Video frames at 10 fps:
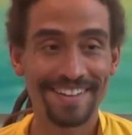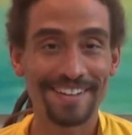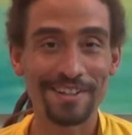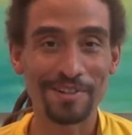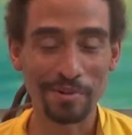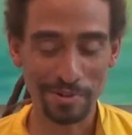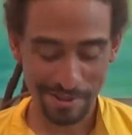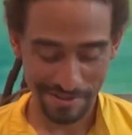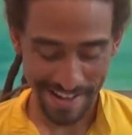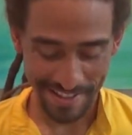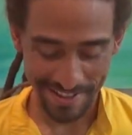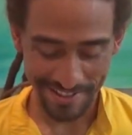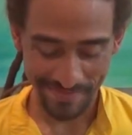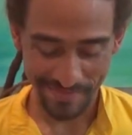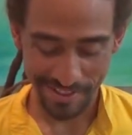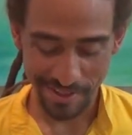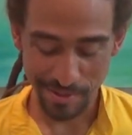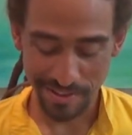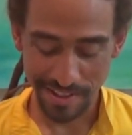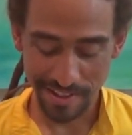He told her rather, "You
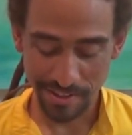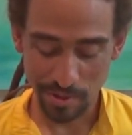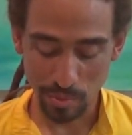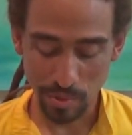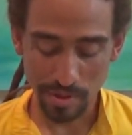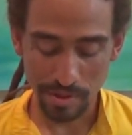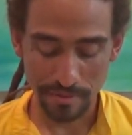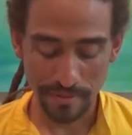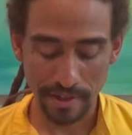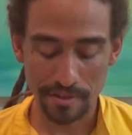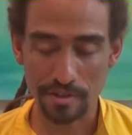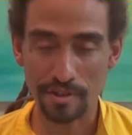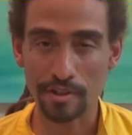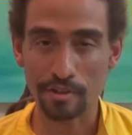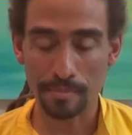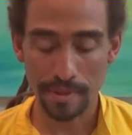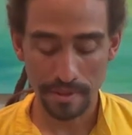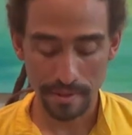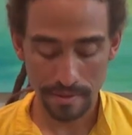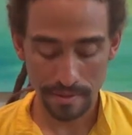are letting your work affect your inner
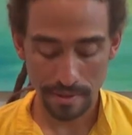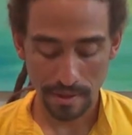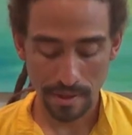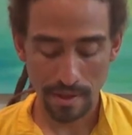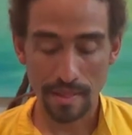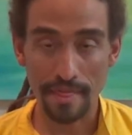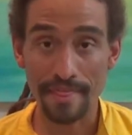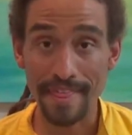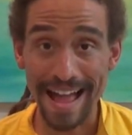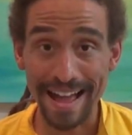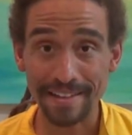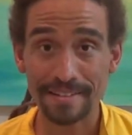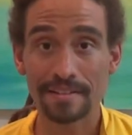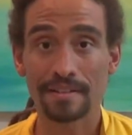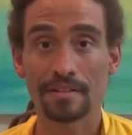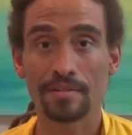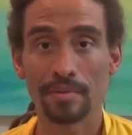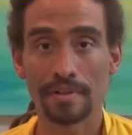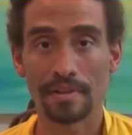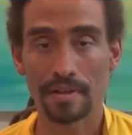peace." That
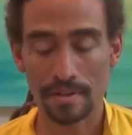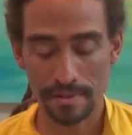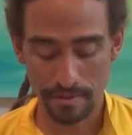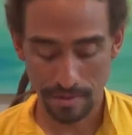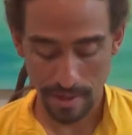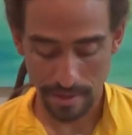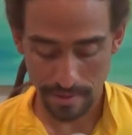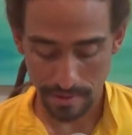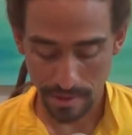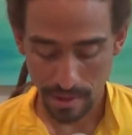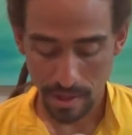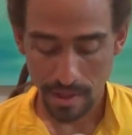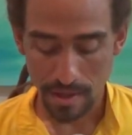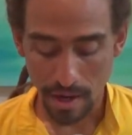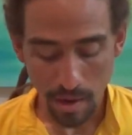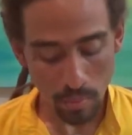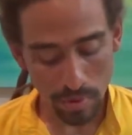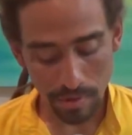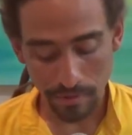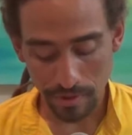was the contrast. Not
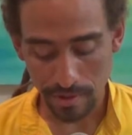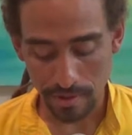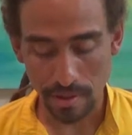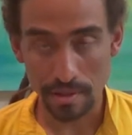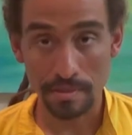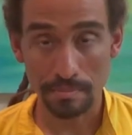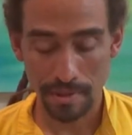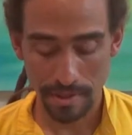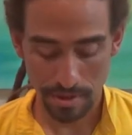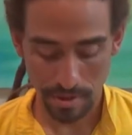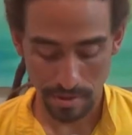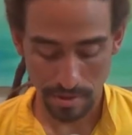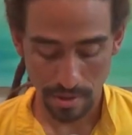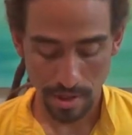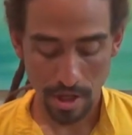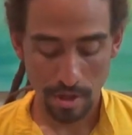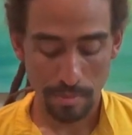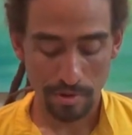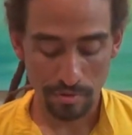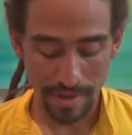work versus contemplation,
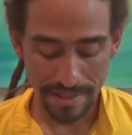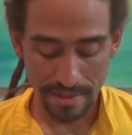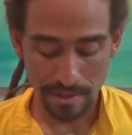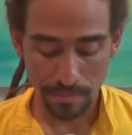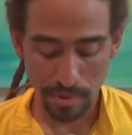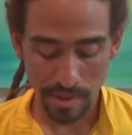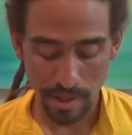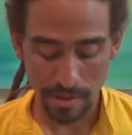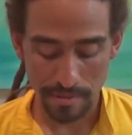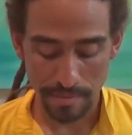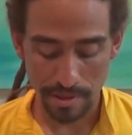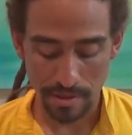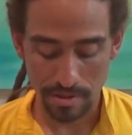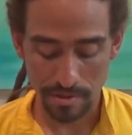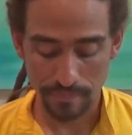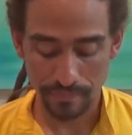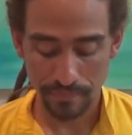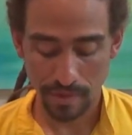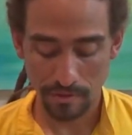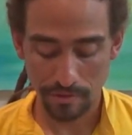but restless preoccupation
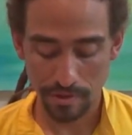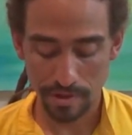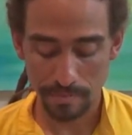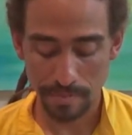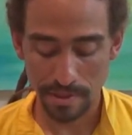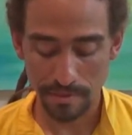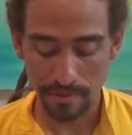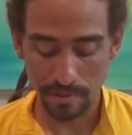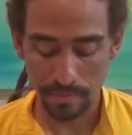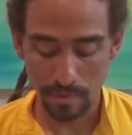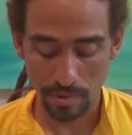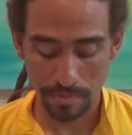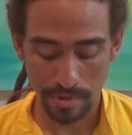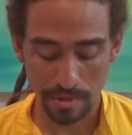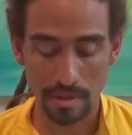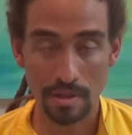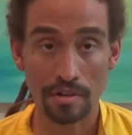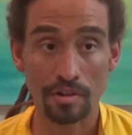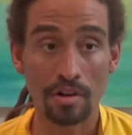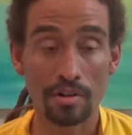versus peaceful absorption
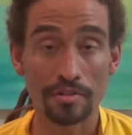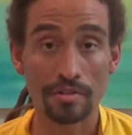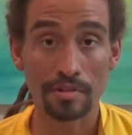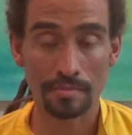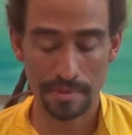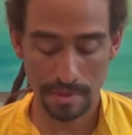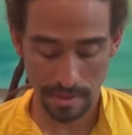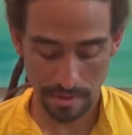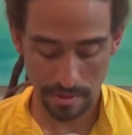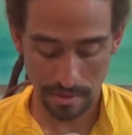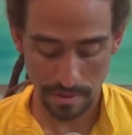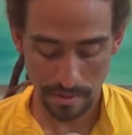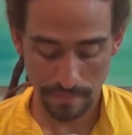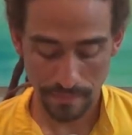under all circumstances.